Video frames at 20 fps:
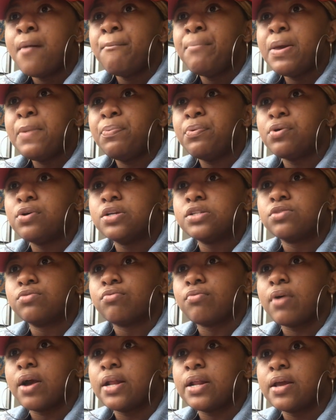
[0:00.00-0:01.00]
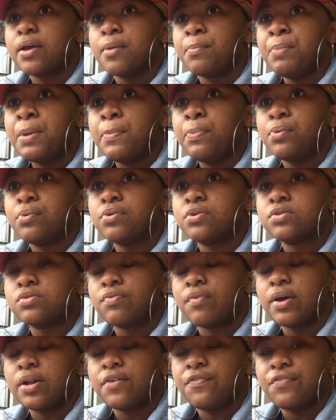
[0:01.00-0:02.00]
people is ready
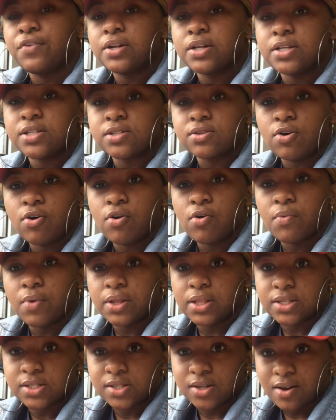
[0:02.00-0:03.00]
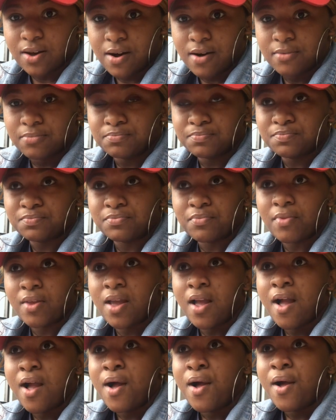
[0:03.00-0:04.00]
for this cold weather to come,
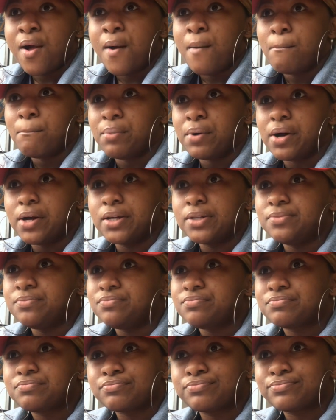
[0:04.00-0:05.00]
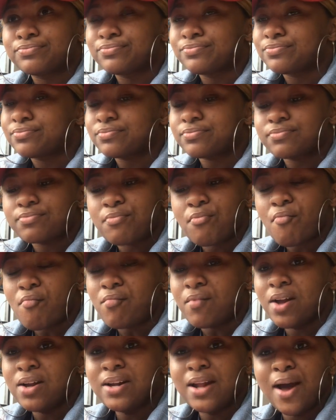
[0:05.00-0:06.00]
but
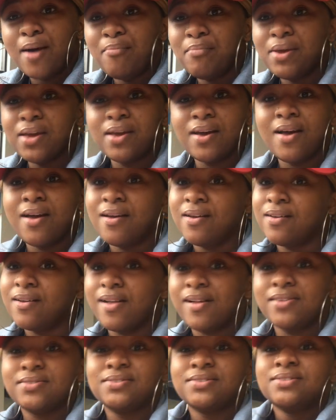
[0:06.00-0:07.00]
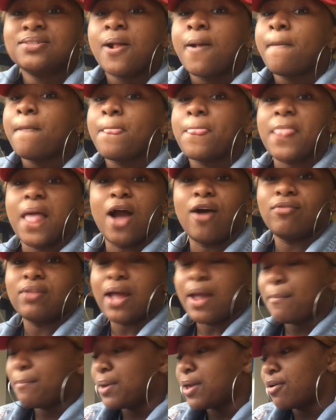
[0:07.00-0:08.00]
not me. I don't
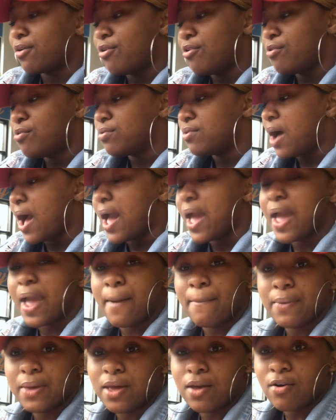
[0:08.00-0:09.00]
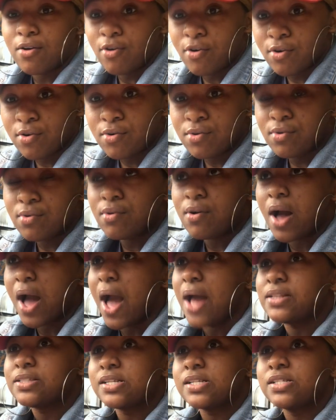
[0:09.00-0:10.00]
like being cold. I hate being cold.
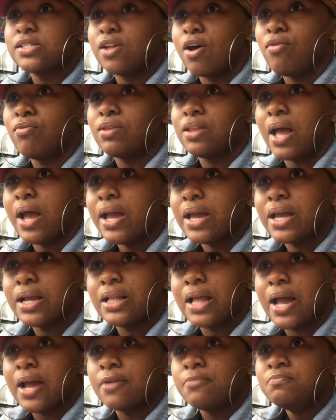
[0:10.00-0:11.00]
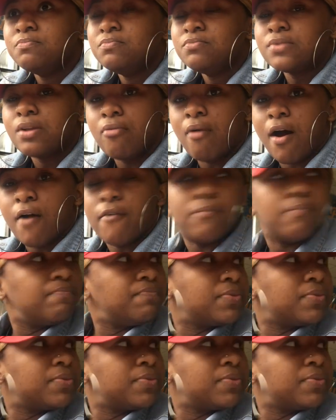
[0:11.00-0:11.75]
I just don't like it. Like, but